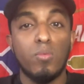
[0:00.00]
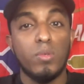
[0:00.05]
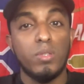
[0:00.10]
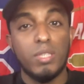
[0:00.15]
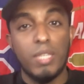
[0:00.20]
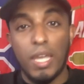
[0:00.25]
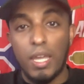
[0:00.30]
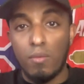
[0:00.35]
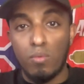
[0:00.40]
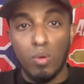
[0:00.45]
would
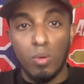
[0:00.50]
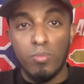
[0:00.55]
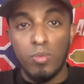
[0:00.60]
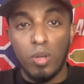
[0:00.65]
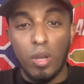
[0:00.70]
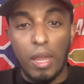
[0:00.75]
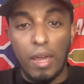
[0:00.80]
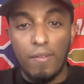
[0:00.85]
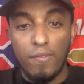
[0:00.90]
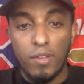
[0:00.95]
take Romeo
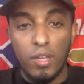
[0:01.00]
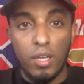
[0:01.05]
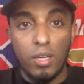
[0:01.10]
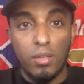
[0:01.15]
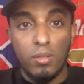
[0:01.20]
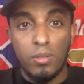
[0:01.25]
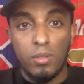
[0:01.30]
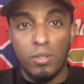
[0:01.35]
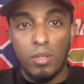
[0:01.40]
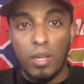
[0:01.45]
Lavia
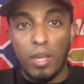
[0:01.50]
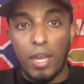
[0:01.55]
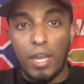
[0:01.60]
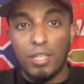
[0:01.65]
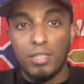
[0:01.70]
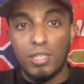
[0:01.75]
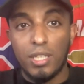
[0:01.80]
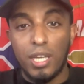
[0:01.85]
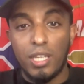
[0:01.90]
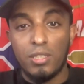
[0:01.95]

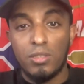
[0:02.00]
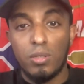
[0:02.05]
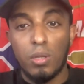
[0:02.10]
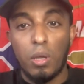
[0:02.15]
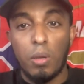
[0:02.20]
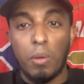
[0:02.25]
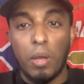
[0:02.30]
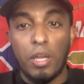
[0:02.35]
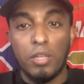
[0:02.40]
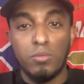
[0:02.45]
as as
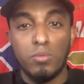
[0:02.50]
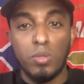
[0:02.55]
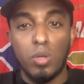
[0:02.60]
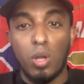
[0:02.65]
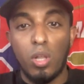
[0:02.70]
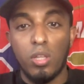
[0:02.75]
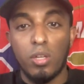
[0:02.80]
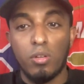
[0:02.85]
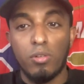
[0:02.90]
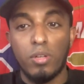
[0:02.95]
as we
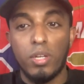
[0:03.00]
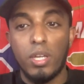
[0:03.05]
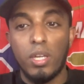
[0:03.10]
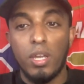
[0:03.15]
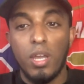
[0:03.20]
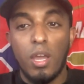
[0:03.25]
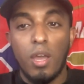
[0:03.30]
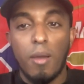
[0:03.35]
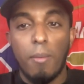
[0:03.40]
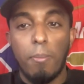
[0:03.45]
all agree.
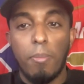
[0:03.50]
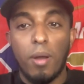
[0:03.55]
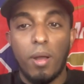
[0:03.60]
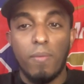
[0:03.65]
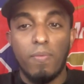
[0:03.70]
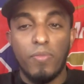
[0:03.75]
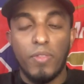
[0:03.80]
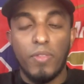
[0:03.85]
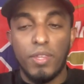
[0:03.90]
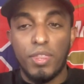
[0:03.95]
But
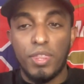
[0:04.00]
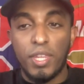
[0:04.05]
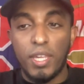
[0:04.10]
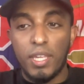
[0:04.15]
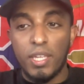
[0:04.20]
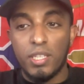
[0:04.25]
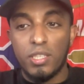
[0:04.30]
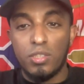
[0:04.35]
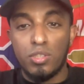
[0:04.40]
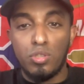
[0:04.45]
the thing
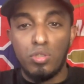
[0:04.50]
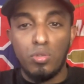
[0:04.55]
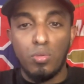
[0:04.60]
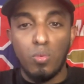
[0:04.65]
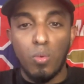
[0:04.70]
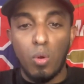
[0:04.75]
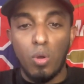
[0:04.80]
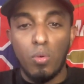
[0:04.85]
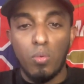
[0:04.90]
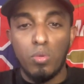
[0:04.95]
is, you
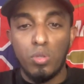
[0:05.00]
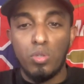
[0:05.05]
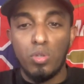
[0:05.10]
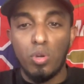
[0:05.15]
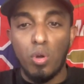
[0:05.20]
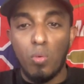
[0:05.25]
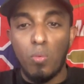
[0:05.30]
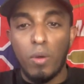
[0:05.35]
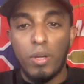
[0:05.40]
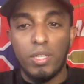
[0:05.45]
won't you
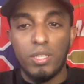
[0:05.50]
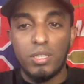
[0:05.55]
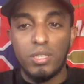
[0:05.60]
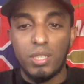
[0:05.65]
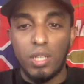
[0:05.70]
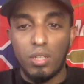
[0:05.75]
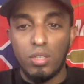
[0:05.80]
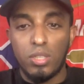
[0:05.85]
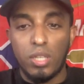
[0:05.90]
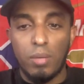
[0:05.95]
don't want to
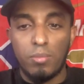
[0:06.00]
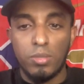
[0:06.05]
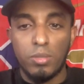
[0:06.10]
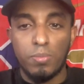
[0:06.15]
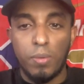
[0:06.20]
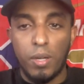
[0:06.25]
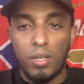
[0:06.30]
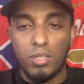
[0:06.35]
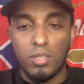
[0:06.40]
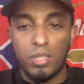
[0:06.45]
sell Thomas
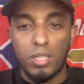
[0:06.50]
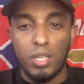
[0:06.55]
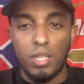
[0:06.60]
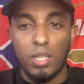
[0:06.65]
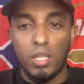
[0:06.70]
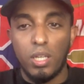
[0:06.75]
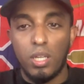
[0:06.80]
Partey.